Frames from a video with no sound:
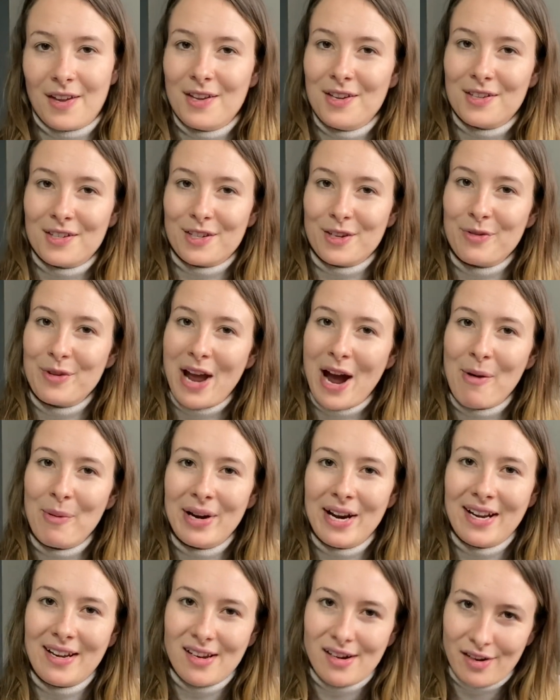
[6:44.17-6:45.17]
So now when
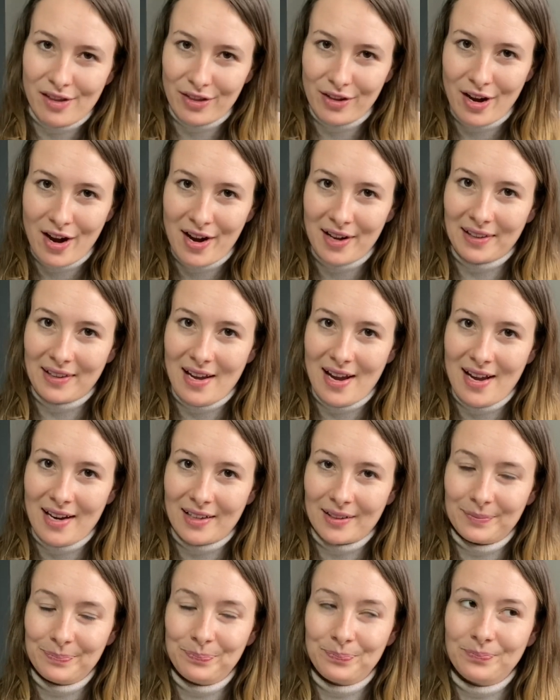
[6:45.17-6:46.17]
I get a thought like,
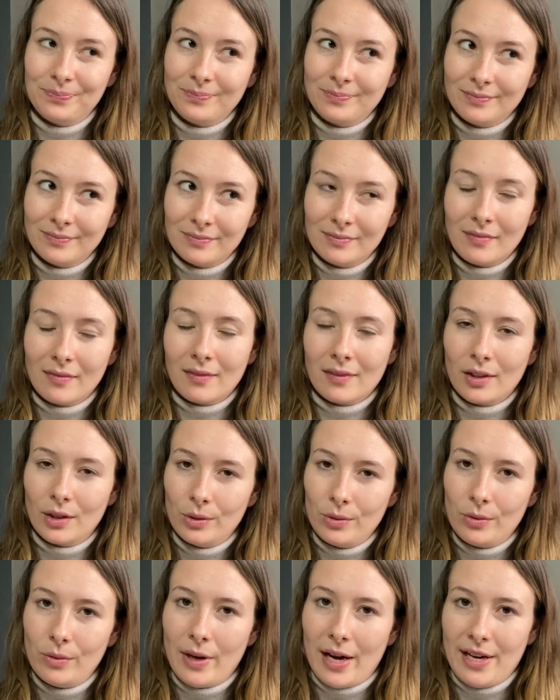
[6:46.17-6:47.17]

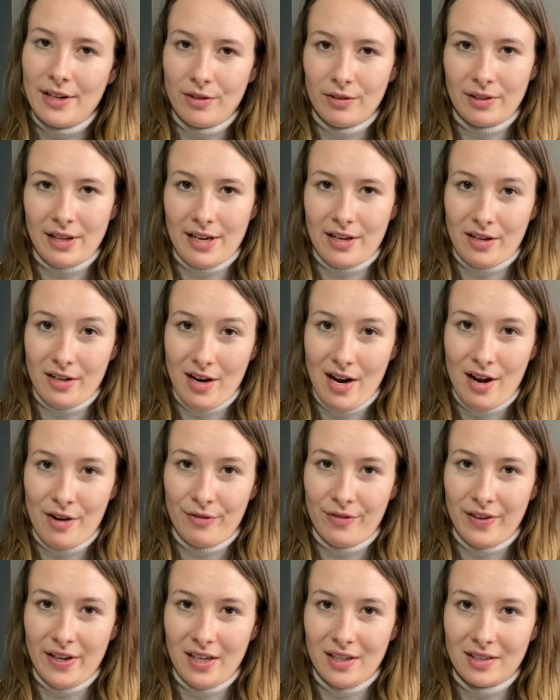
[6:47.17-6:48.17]
ooh, I don't like her
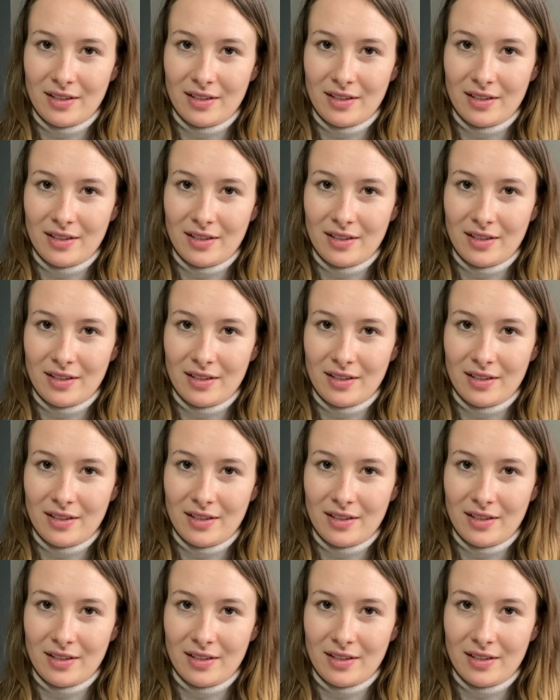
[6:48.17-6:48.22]
outfit,